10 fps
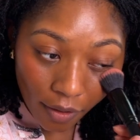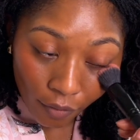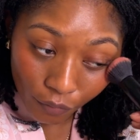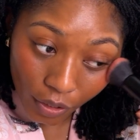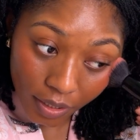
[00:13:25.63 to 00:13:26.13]

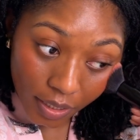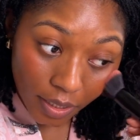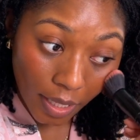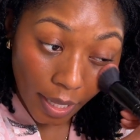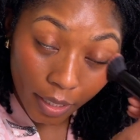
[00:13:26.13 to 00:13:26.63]
versus
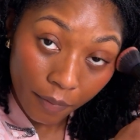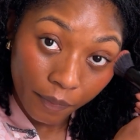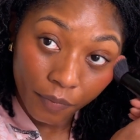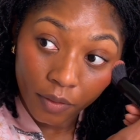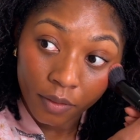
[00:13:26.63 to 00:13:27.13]
like,
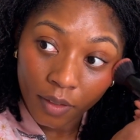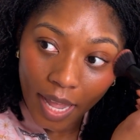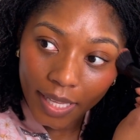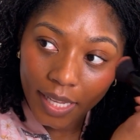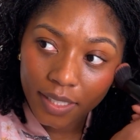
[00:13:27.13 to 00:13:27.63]

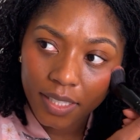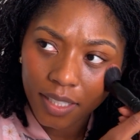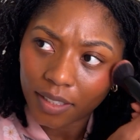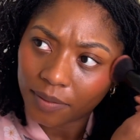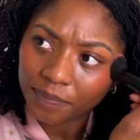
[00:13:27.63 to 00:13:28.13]
I guess,
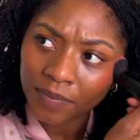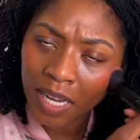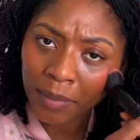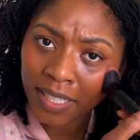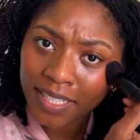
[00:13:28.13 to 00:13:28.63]

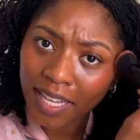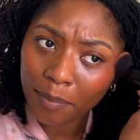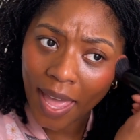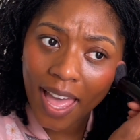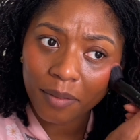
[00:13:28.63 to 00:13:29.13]
I'm not gonna say
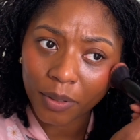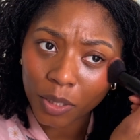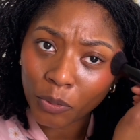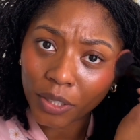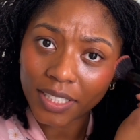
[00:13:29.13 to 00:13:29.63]
bad, but the
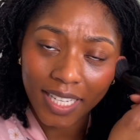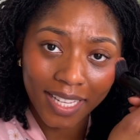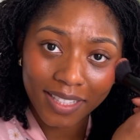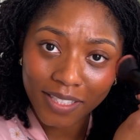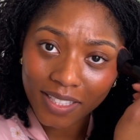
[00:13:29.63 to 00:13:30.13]
more
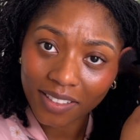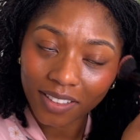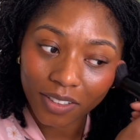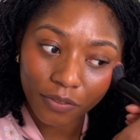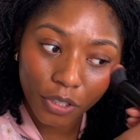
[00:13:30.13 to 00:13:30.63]
intense
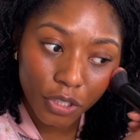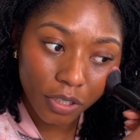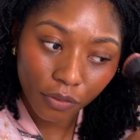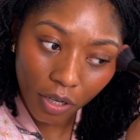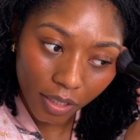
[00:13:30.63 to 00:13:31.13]
version
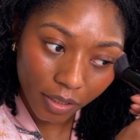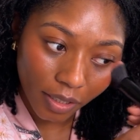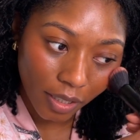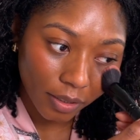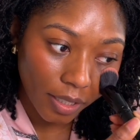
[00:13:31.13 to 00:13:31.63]
of chronically
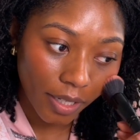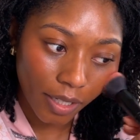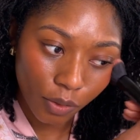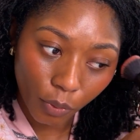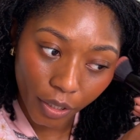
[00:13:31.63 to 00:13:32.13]

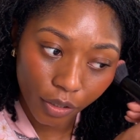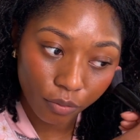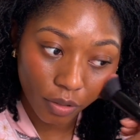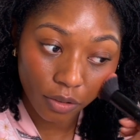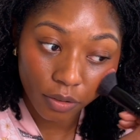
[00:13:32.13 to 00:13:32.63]
online where you
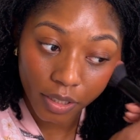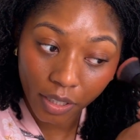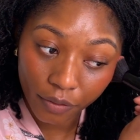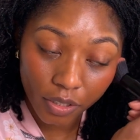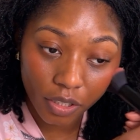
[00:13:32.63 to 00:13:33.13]
literally
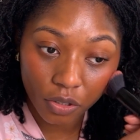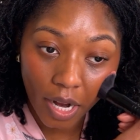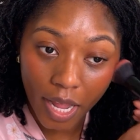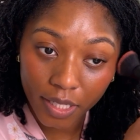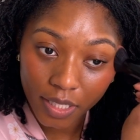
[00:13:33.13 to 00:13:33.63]
never touch
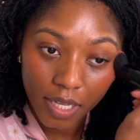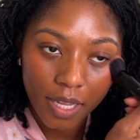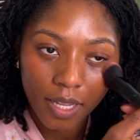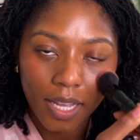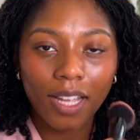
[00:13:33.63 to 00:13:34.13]
grass.
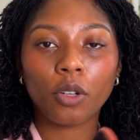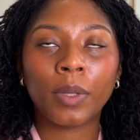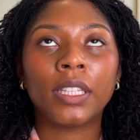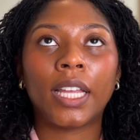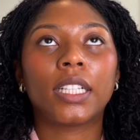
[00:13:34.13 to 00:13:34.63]
I don't
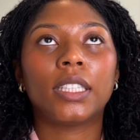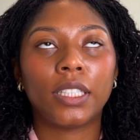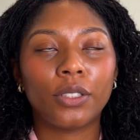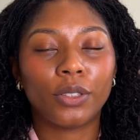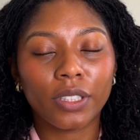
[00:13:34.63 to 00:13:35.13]
mean like
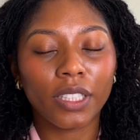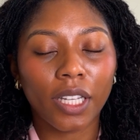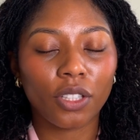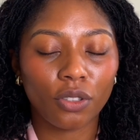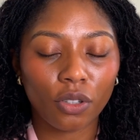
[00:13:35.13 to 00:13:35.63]
literally,
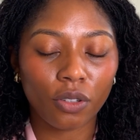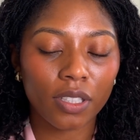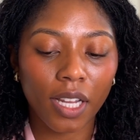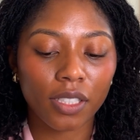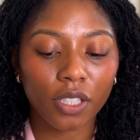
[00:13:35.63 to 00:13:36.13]
like you don't go
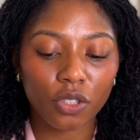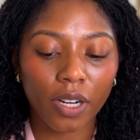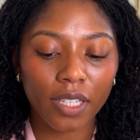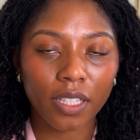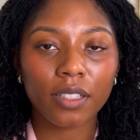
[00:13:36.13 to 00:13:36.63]
outside and touch
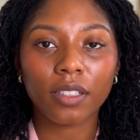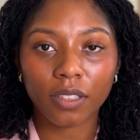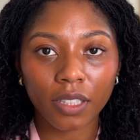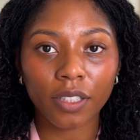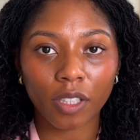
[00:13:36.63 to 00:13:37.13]
grass, because
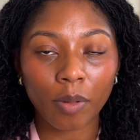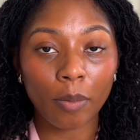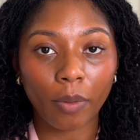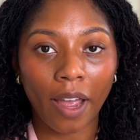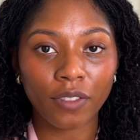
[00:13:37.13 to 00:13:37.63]
clearly
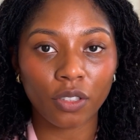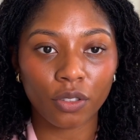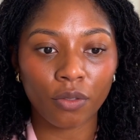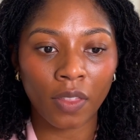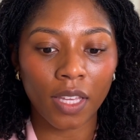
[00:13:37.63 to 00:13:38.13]
people have to
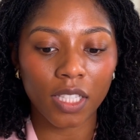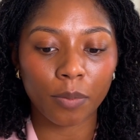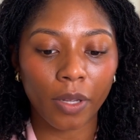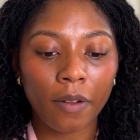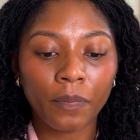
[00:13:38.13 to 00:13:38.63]
do things,
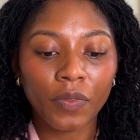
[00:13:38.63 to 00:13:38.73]
but